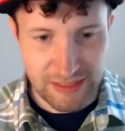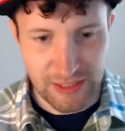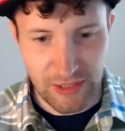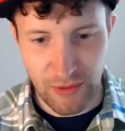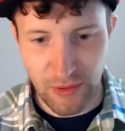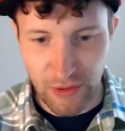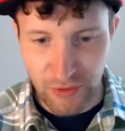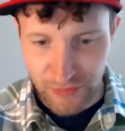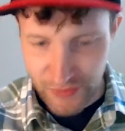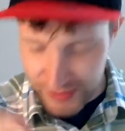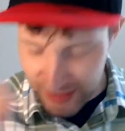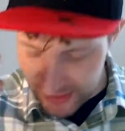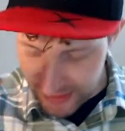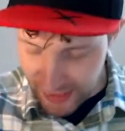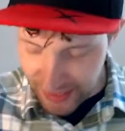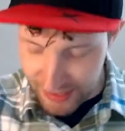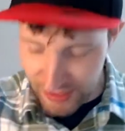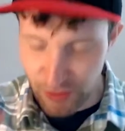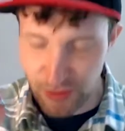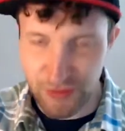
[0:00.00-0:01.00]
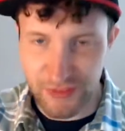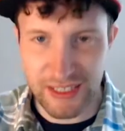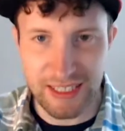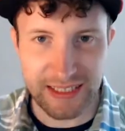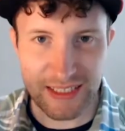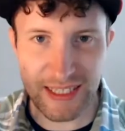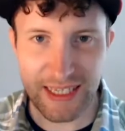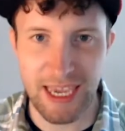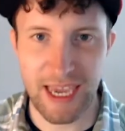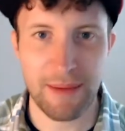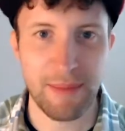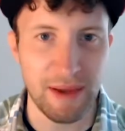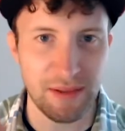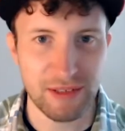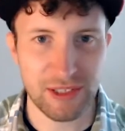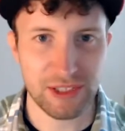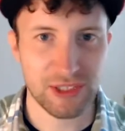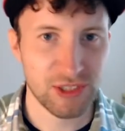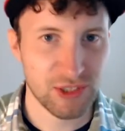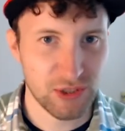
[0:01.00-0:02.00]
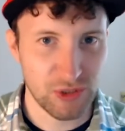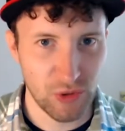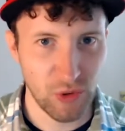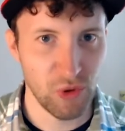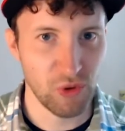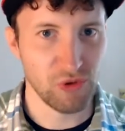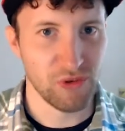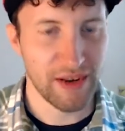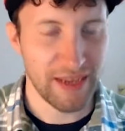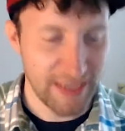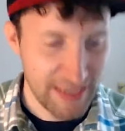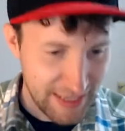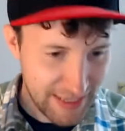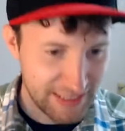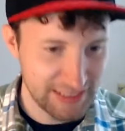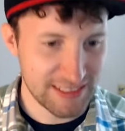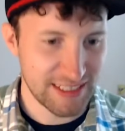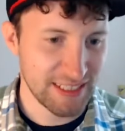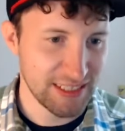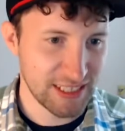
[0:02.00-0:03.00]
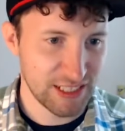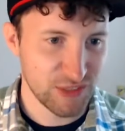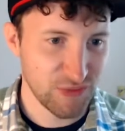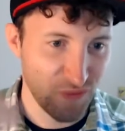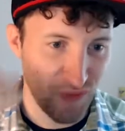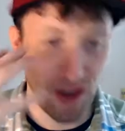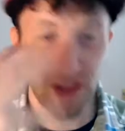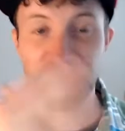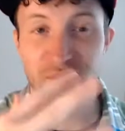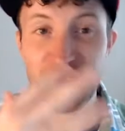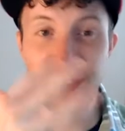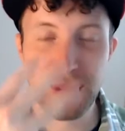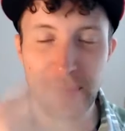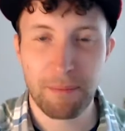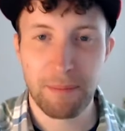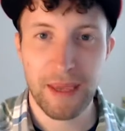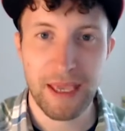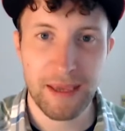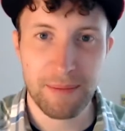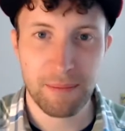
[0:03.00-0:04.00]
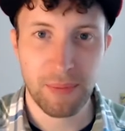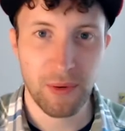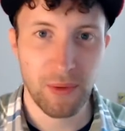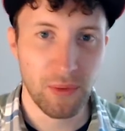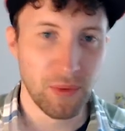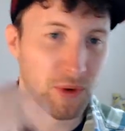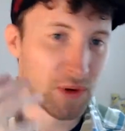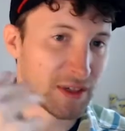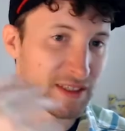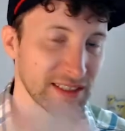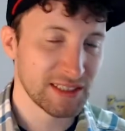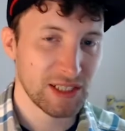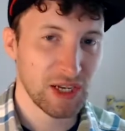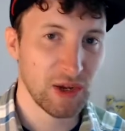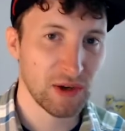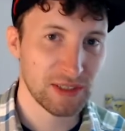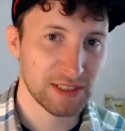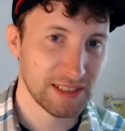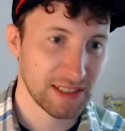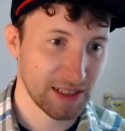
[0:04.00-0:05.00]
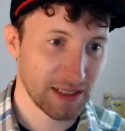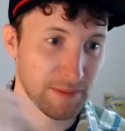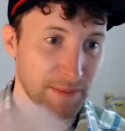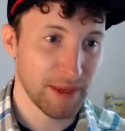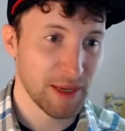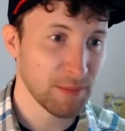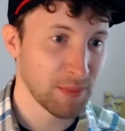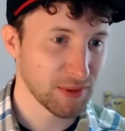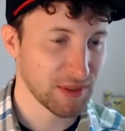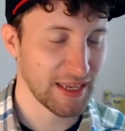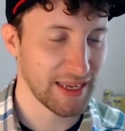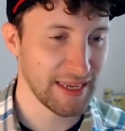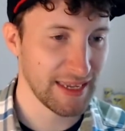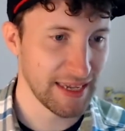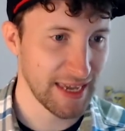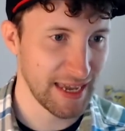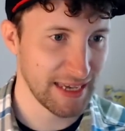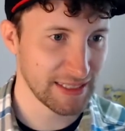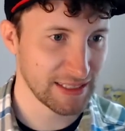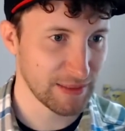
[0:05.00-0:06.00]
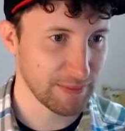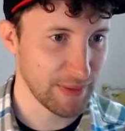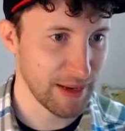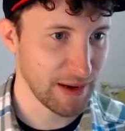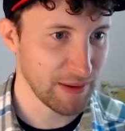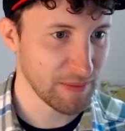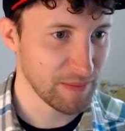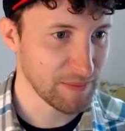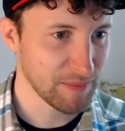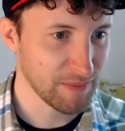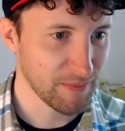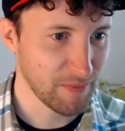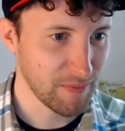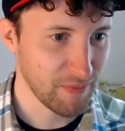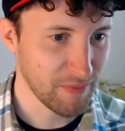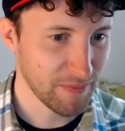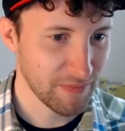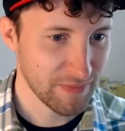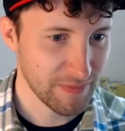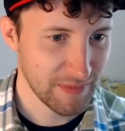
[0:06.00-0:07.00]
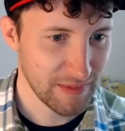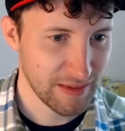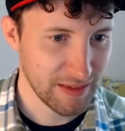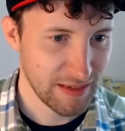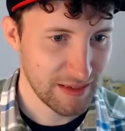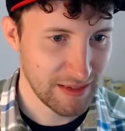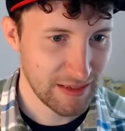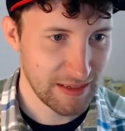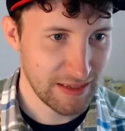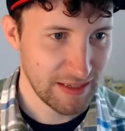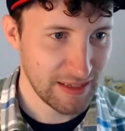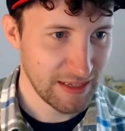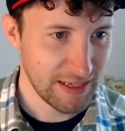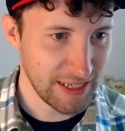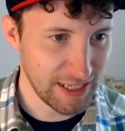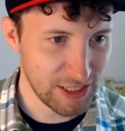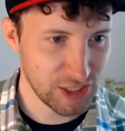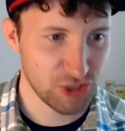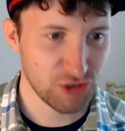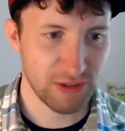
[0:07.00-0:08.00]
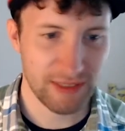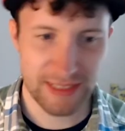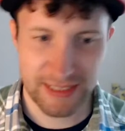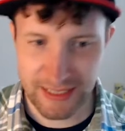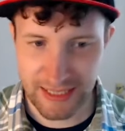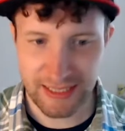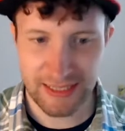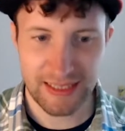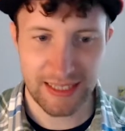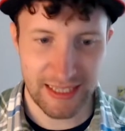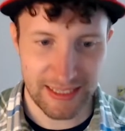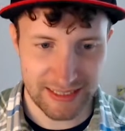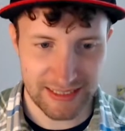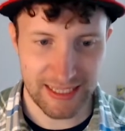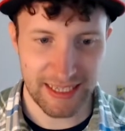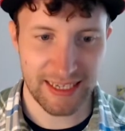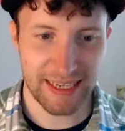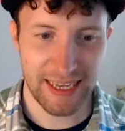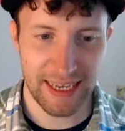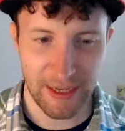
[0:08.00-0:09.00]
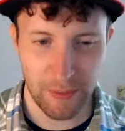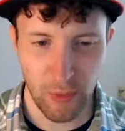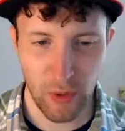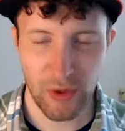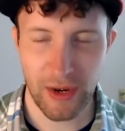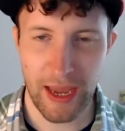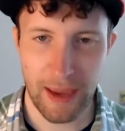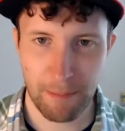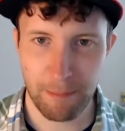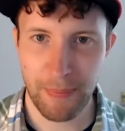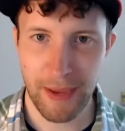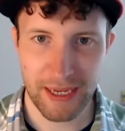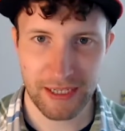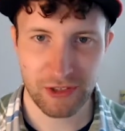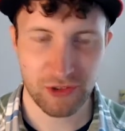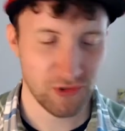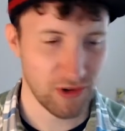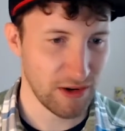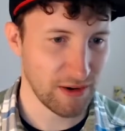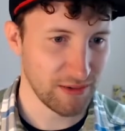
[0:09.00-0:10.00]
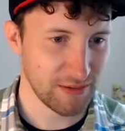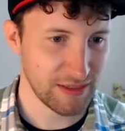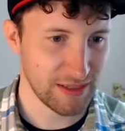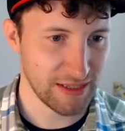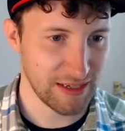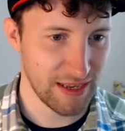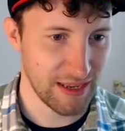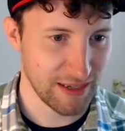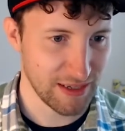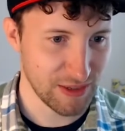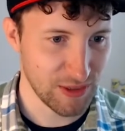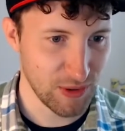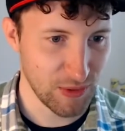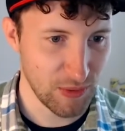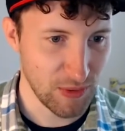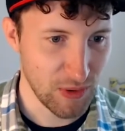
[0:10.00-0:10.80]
Luffy doesn't care about the story. He's in this fight for the people he's lost and the people that he cares about. Interesting that he said Kinemon and Pedro. Yeah, cool.